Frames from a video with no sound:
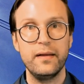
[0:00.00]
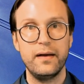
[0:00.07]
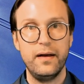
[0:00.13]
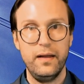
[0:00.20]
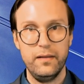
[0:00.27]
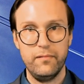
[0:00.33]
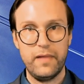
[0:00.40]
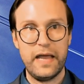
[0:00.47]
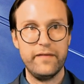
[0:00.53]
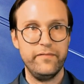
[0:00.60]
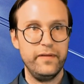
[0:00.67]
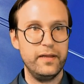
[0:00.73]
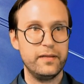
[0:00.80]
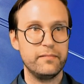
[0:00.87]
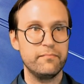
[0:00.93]

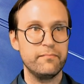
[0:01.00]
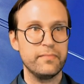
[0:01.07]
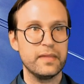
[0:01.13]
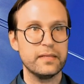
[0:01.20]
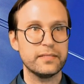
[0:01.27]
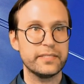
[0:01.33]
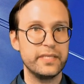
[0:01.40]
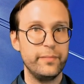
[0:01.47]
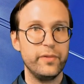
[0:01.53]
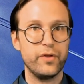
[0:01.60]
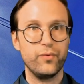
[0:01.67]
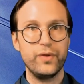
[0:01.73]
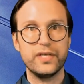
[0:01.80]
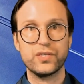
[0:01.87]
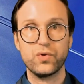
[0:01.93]
Having similar
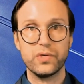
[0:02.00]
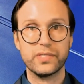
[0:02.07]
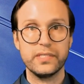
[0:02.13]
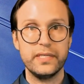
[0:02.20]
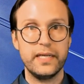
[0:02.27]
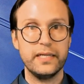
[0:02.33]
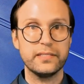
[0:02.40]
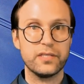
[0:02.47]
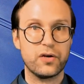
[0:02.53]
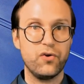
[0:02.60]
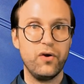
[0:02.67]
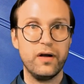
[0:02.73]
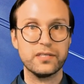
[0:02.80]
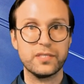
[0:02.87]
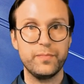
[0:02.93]
resource needs
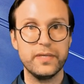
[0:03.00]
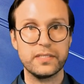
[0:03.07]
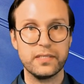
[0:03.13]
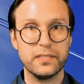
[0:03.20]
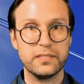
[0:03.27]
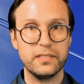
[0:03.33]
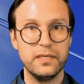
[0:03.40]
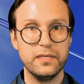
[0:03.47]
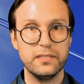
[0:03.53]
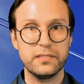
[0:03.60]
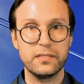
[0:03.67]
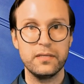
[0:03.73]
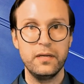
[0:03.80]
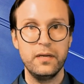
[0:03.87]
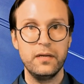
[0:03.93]
across
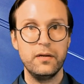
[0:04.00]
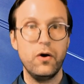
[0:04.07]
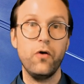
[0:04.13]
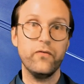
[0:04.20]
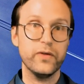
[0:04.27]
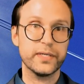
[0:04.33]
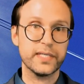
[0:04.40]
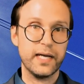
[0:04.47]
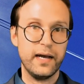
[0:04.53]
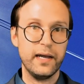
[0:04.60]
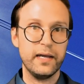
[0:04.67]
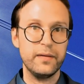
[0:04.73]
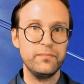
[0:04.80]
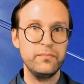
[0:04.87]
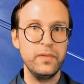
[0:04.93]
businesses over
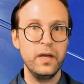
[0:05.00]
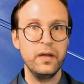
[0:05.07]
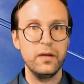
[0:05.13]
time